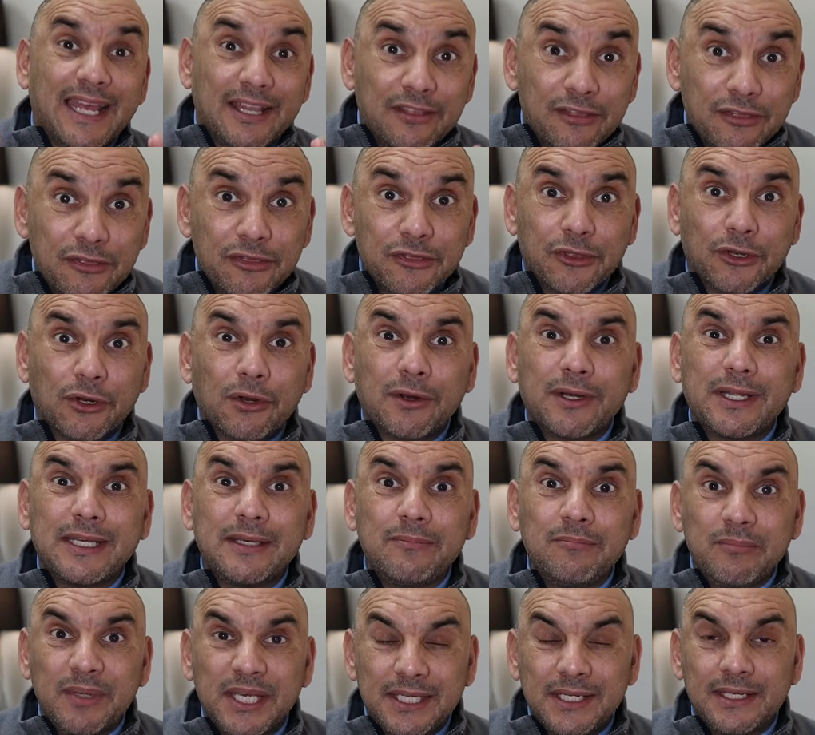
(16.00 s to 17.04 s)
a
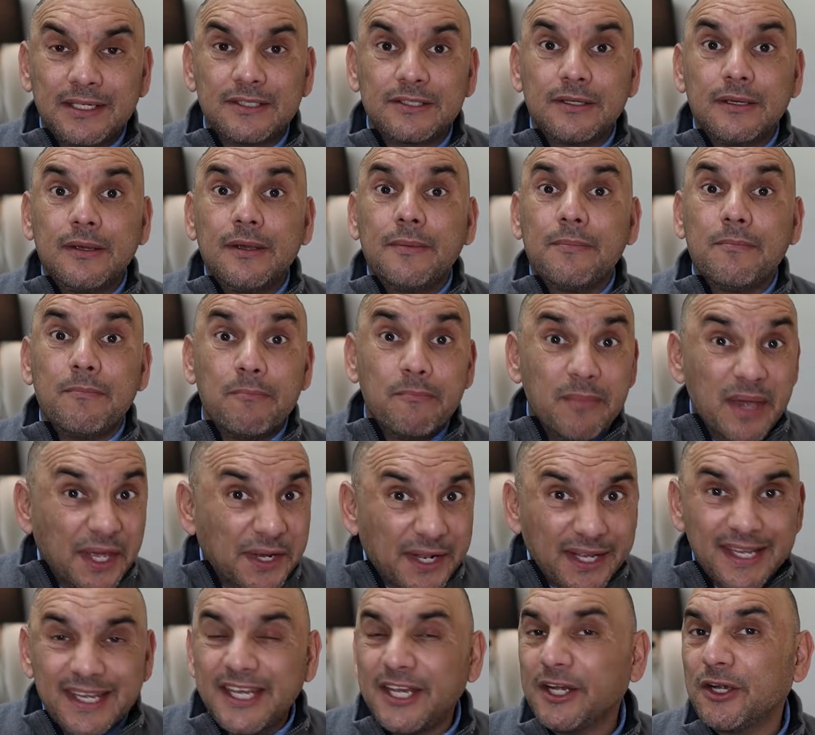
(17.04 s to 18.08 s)
30-minute
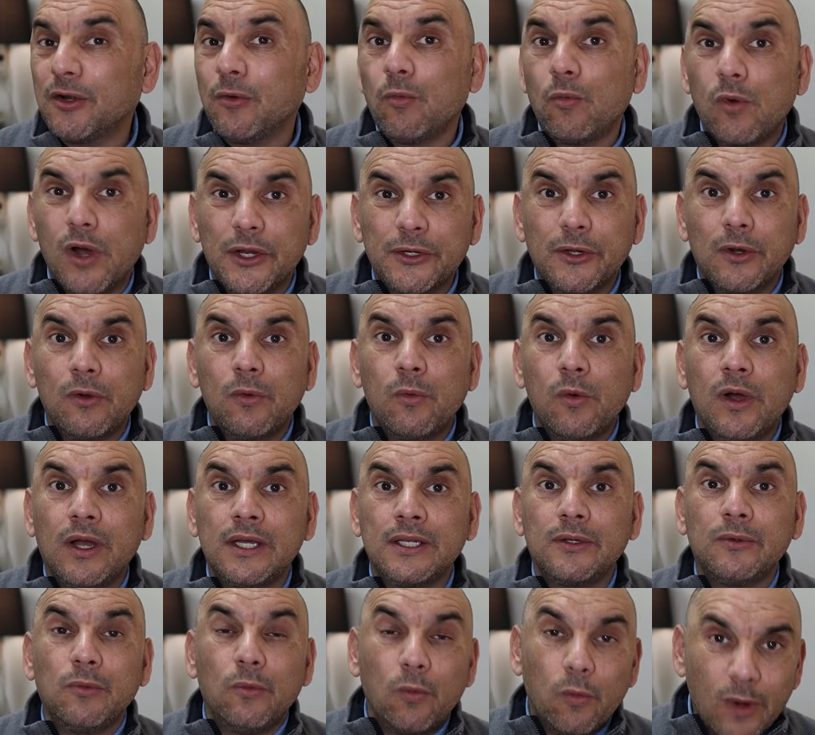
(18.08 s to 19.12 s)
Medicare
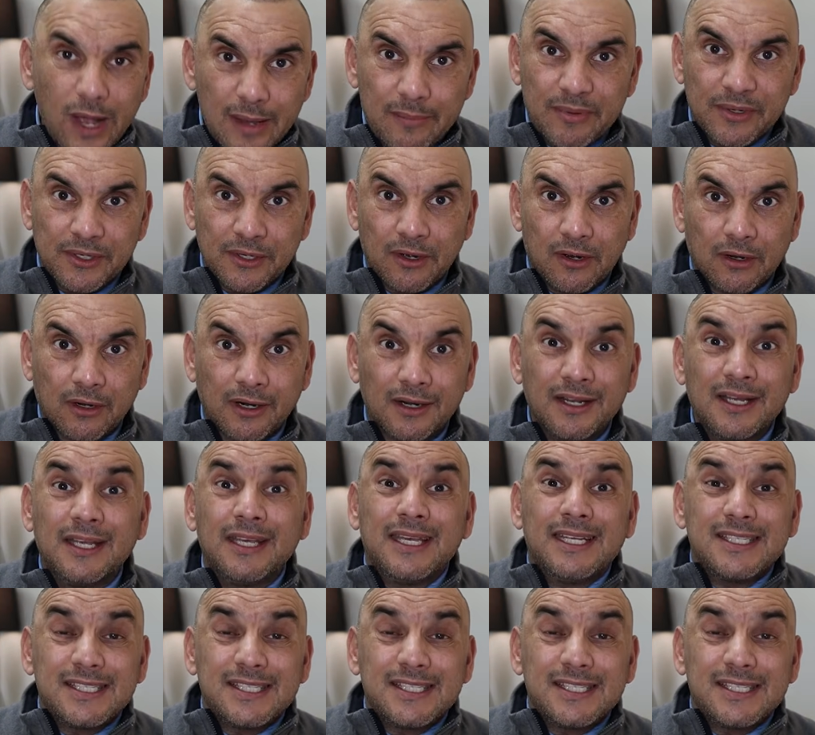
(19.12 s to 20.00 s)
101 webinar